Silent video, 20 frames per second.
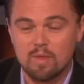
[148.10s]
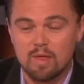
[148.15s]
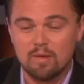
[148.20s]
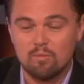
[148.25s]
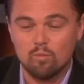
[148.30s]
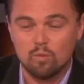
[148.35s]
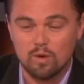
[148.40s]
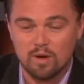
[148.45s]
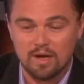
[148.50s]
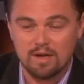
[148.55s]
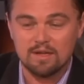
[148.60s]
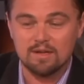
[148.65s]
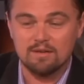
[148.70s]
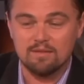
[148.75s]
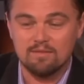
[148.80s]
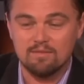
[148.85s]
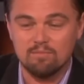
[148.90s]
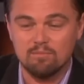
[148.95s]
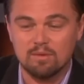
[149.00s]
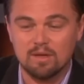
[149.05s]
And when I
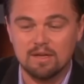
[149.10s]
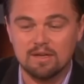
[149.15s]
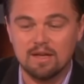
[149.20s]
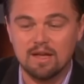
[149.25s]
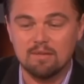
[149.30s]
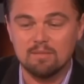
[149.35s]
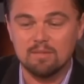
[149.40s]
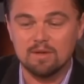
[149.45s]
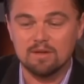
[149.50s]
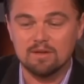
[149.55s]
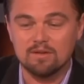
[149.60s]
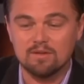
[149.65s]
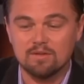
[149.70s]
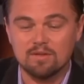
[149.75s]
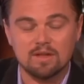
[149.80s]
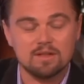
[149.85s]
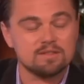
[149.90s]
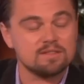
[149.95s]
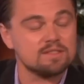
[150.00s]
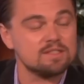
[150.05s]
did Blood Diamond in
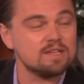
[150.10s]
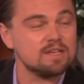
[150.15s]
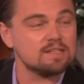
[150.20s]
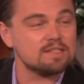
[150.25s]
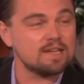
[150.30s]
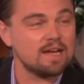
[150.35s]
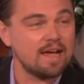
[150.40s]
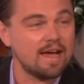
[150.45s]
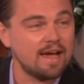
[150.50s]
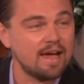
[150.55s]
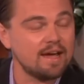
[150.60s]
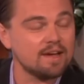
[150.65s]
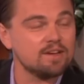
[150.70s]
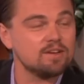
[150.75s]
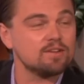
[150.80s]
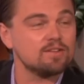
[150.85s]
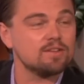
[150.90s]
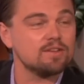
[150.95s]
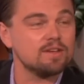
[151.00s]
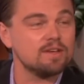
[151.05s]
2006, I
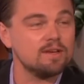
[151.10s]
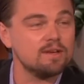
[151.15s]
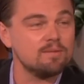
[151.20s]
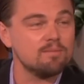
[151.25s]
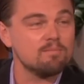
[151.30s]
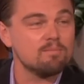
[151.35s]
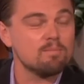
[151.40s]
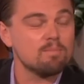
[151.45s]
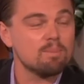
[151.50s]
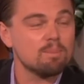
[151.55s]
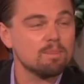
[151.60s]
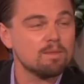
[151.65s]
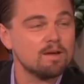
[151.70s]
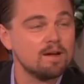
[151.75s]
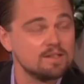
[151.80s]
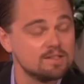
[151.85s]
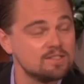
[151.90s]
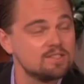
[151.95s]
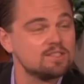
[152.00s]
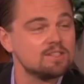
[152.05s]
actually
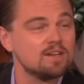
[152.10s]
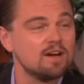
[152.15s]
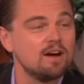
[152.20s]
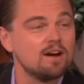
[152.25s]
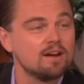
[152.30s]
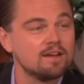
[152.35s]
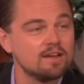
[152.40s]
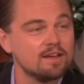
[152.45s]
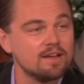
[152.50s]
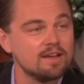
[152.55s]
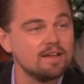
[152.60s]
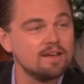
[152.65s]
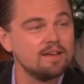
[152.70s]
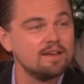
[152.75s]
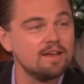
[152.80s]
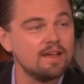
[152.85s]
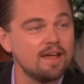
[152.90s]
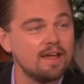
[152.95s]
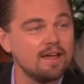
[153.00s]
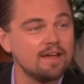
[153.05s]
got stuck
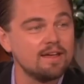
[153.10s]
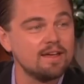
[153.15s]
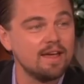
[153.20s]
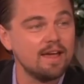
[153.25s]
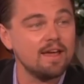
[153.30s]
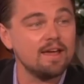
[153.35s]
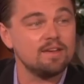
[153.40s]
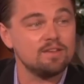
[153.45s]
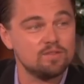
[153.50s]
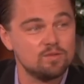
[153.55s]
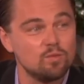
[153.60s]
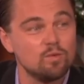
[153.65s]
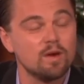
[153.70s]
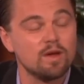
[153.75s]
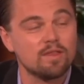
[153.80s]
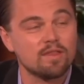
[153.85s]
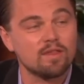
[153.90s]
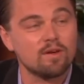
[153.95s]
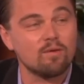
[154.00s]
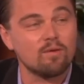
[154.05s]
in a cage
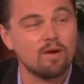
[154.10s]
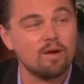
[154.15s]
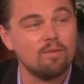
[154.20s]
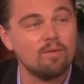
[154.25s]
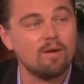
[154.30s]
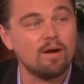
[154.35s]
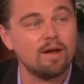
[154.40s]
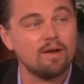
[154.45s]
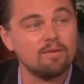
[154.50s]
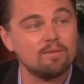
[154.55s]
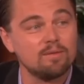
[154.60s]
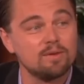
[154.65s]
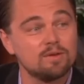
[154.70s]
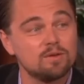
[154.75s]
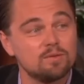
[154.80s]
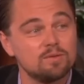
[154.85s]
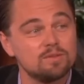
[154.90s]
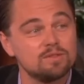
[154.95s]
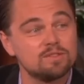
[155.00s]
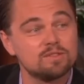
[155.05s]
with a great white,
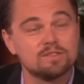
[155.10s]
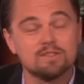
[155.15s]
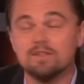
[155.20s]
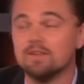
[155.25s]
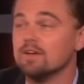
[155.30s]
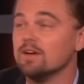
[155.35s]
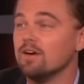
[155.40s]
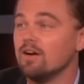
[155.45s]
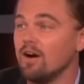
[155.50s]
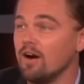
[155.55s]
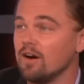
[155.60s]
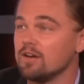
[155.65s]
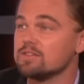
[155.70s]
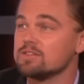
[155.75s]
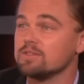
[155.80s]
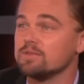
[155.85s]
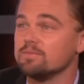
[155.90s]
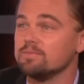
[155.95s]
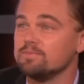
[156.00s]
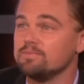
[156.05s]
which was
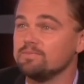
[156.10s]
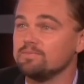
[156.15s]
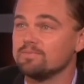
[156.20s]
awesome.